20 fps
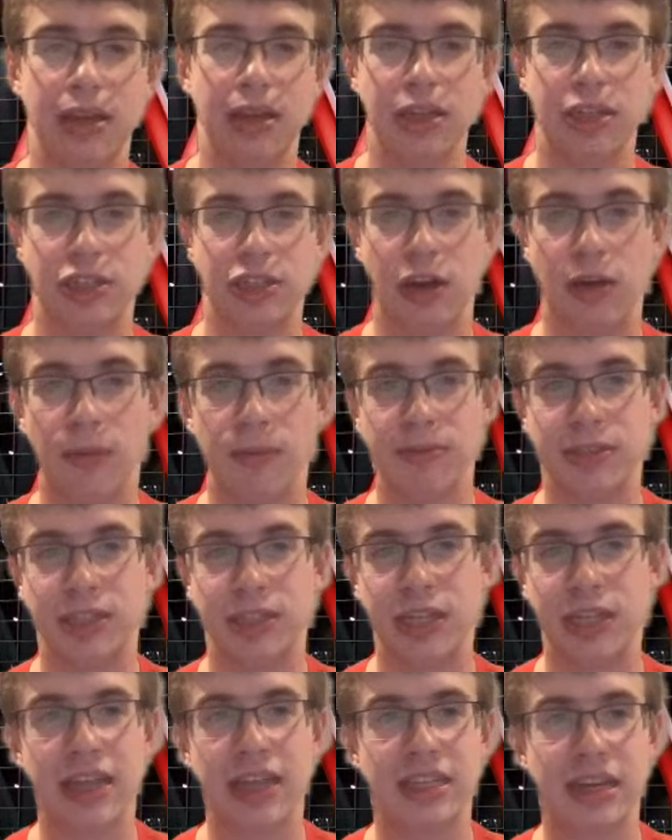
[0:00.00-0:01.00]
So
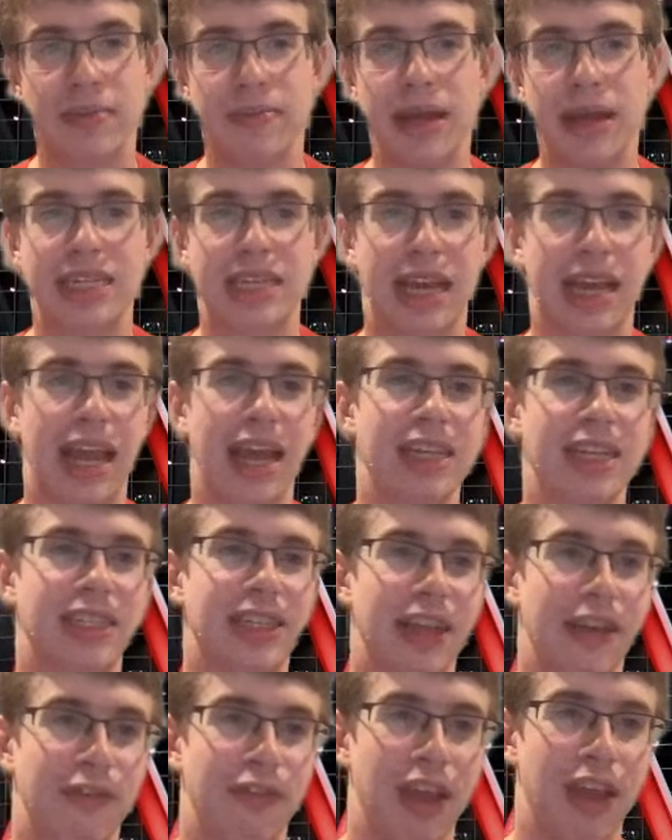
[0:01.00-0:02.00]
shout out to the Mets, I guess,
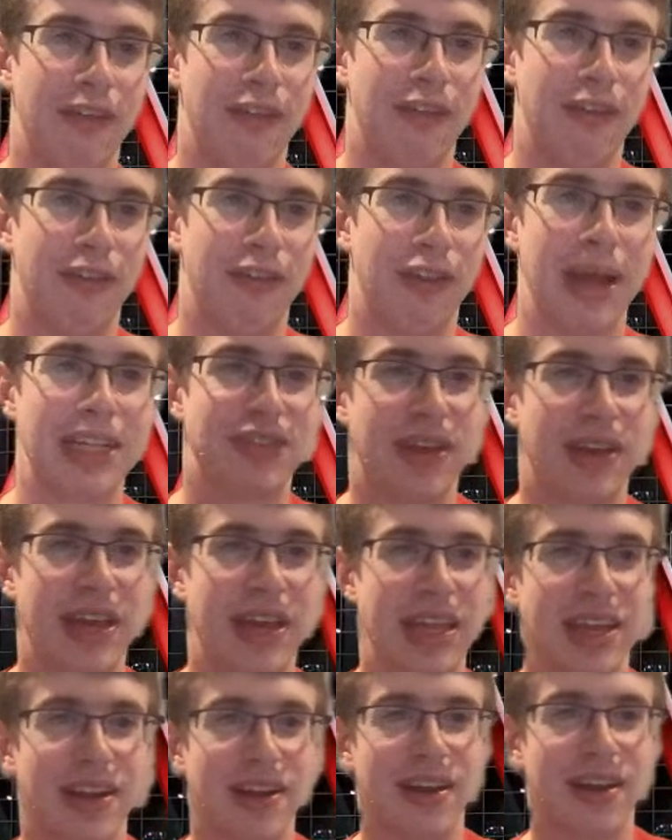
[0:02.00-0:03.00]
if you're a Mets
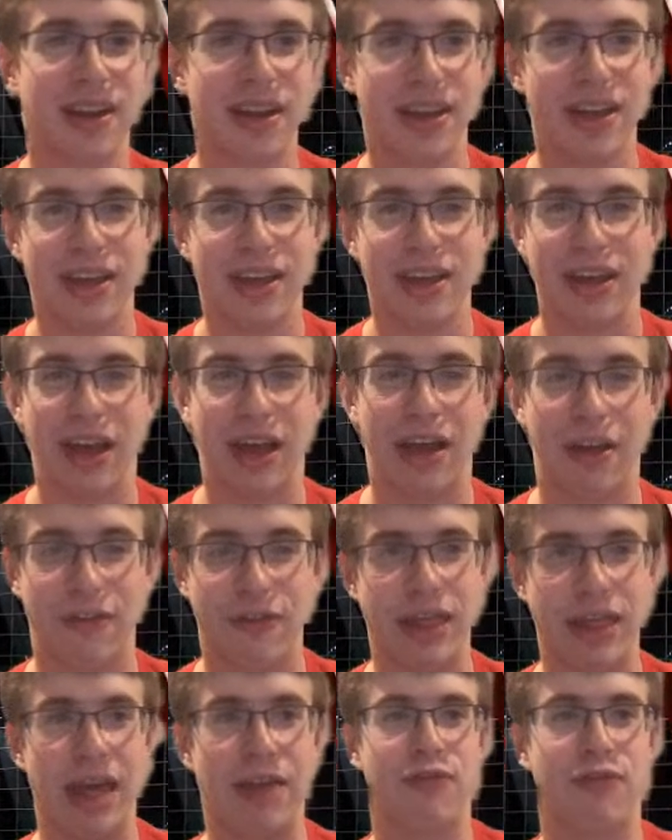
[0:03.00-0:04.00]
fan there
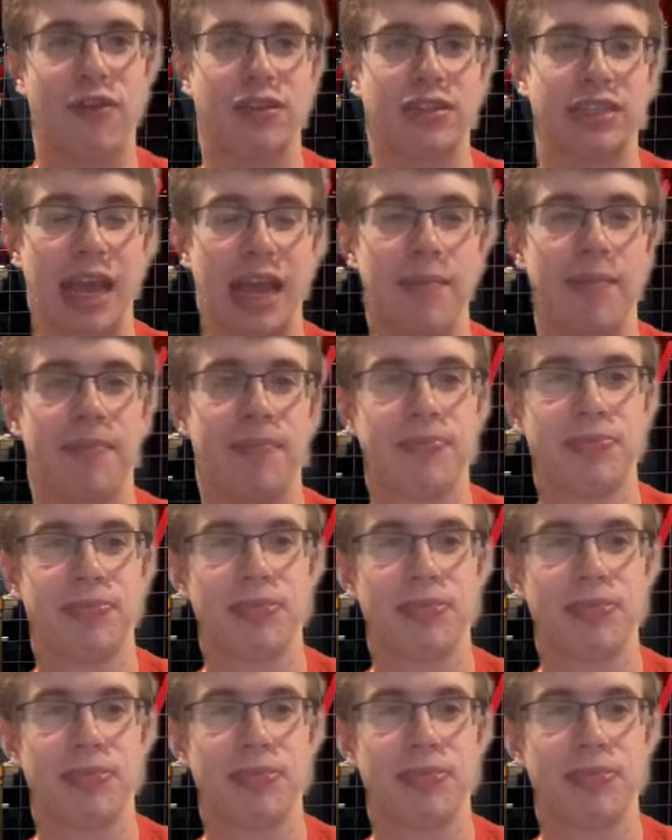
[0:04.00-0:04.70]
for that first game.